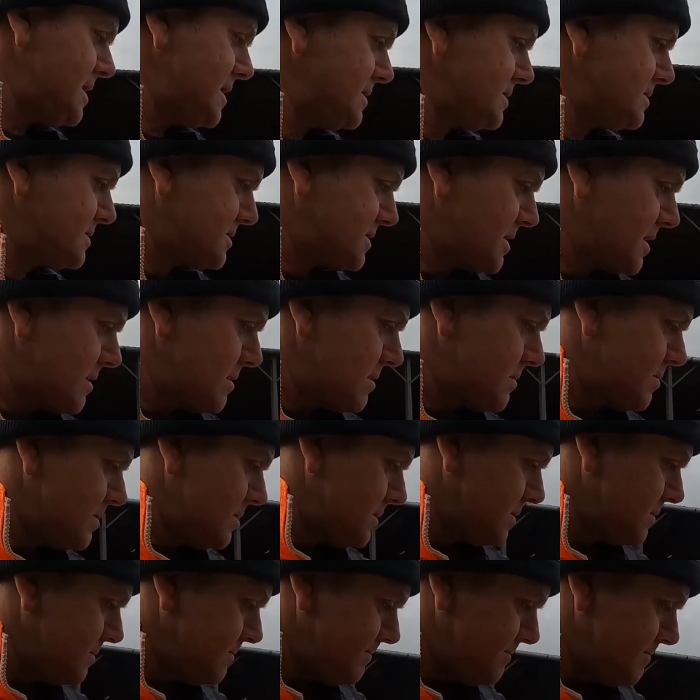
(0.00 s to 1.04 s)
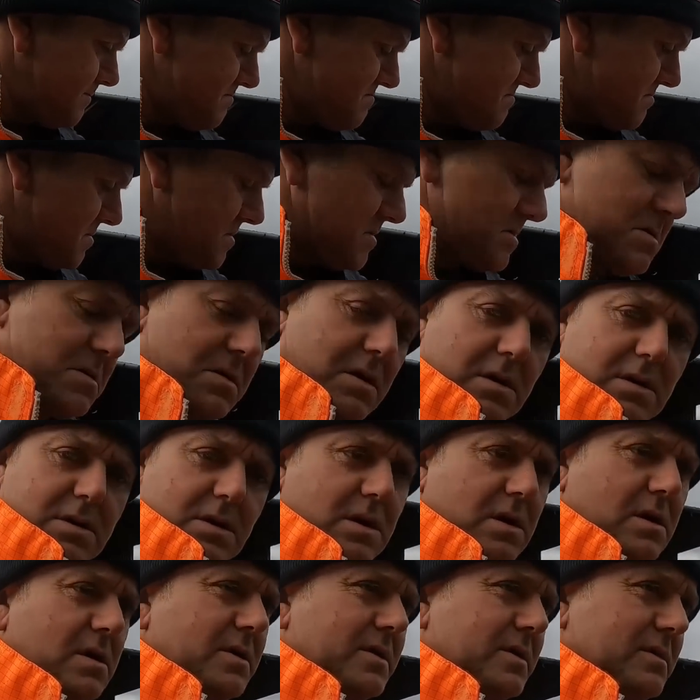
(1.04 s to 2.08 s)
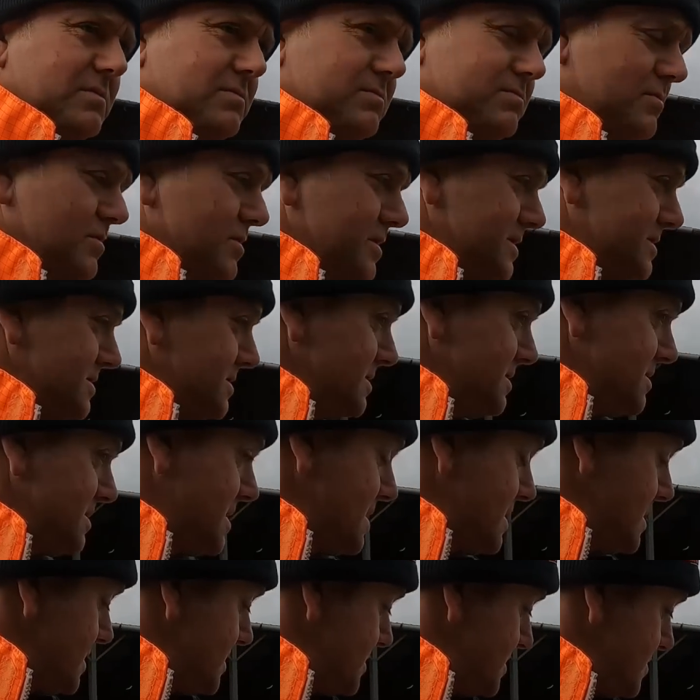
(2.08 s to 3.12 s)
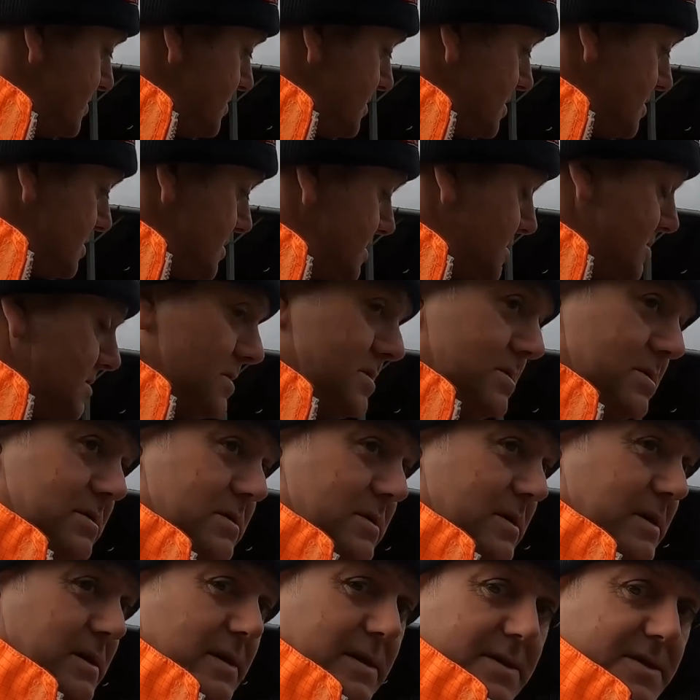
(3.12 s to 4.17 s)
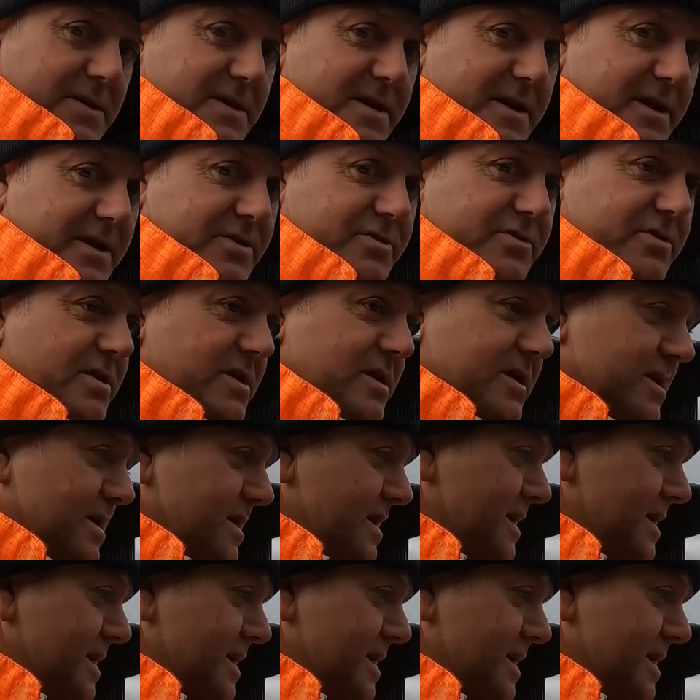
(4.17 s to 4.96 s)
That is terrible. Oh god, what is in that? I do not know. Nature in a